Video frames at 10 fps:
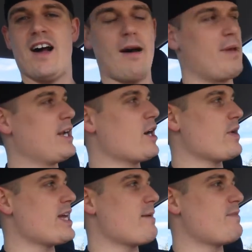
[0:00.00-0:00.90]
I'm going to
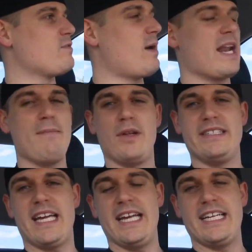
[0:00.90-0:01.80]
go hit up this
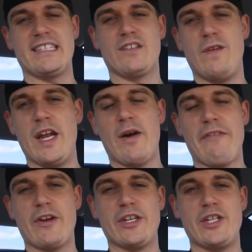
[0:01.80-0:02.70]
bodybuilding day, get this video
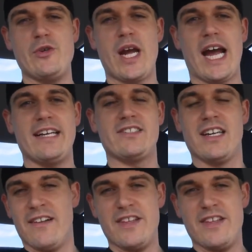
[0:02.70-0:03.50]
out there to you guys.